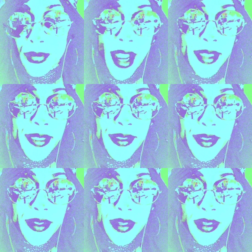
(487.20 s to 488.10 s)
the breath,
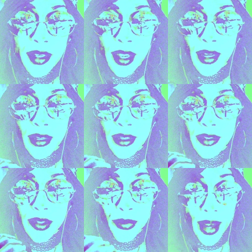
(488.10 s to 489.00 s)
and
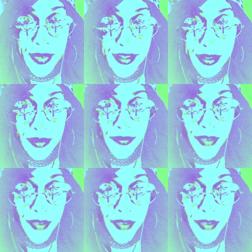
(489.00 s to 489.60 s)
the breath is